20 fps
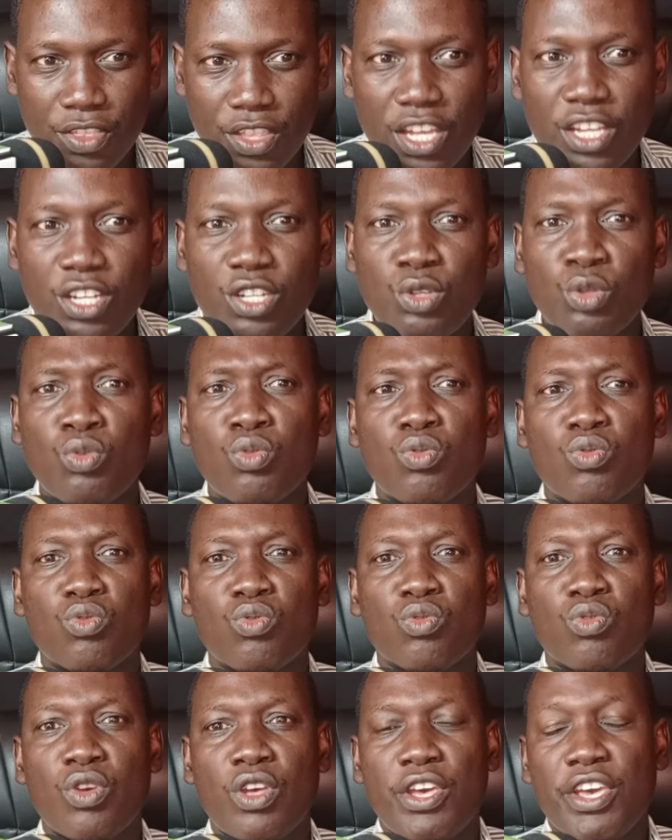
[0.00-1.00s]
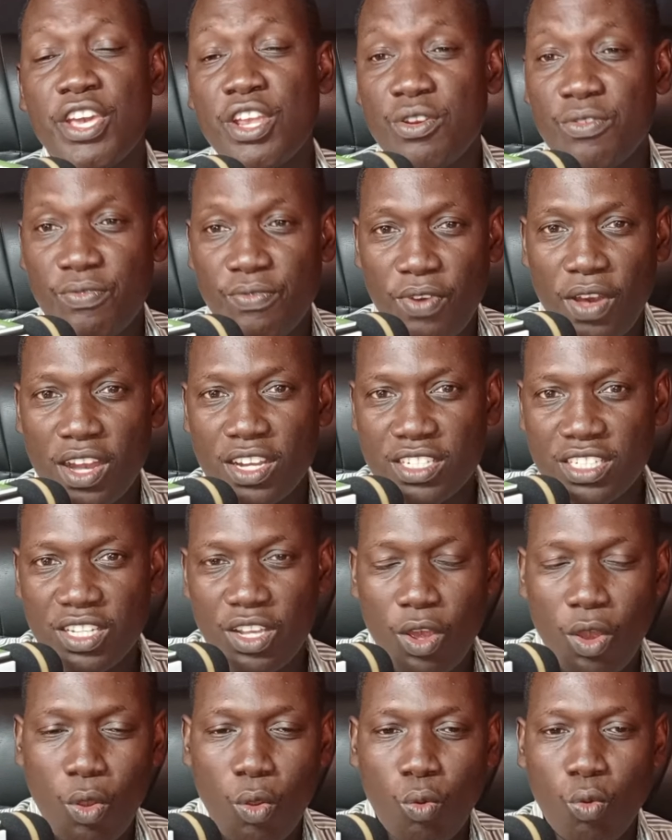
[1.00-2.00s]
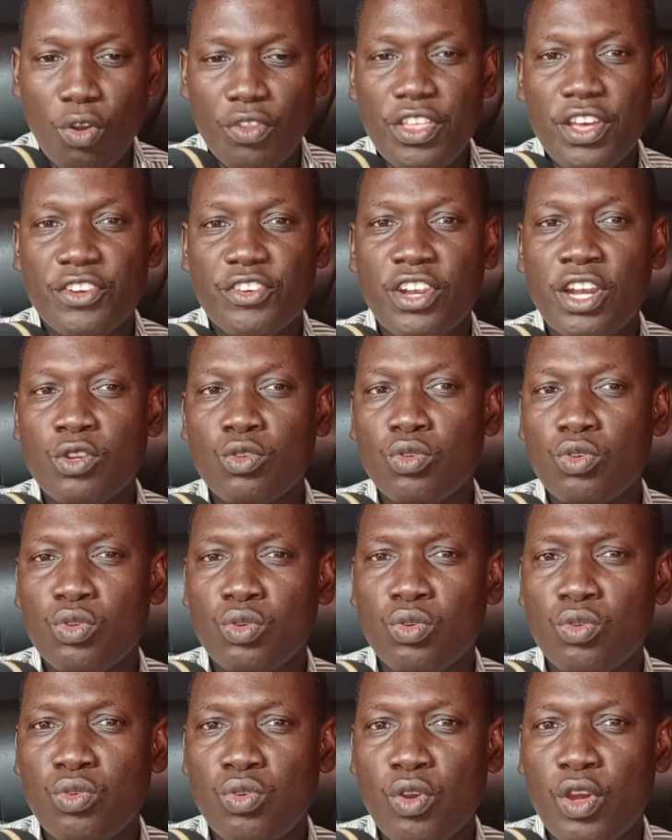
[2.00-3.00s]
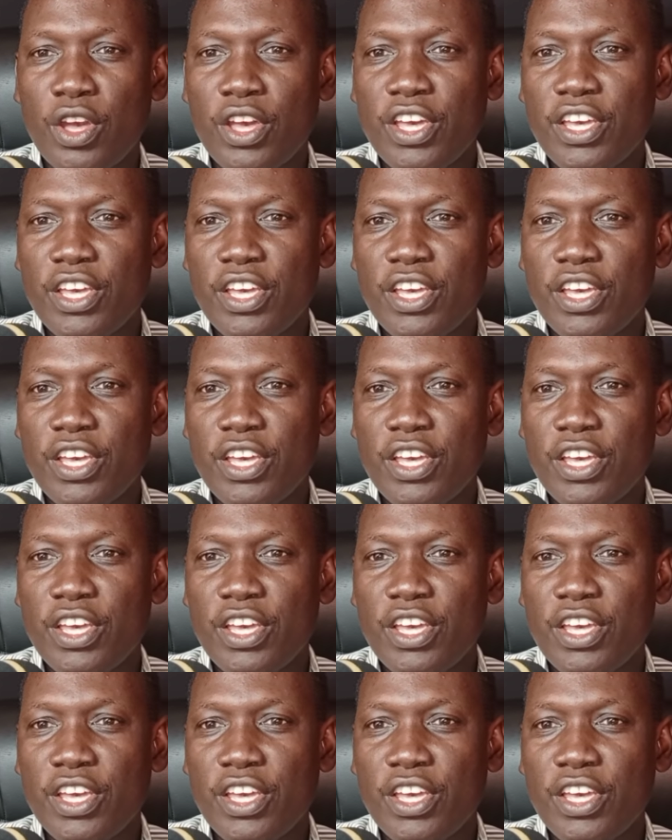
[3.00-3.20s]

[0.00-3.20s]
They do. In fact, what they're trying to do